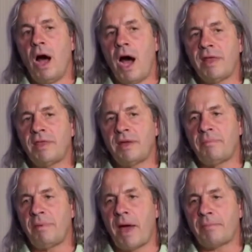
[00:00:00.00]
I
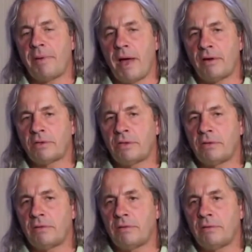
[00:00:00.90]
think Pat
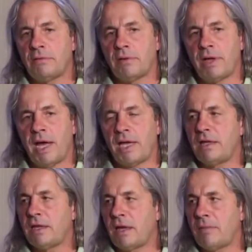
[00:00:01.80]
Patterson
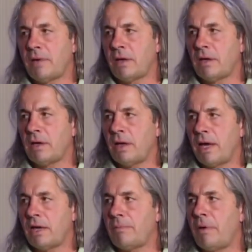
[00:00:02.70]
hated the gimmick,
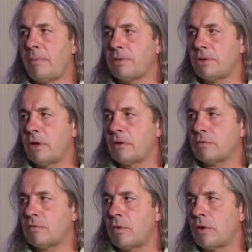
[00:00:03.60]
hated Papa
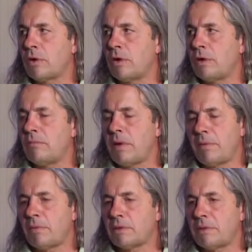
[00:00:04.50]
Shango's work, and
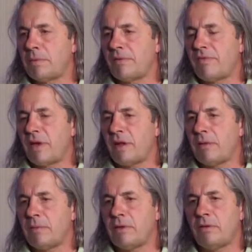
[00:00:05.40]
maybe wasn't a big fan of
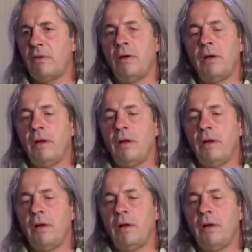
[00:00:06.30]
him either,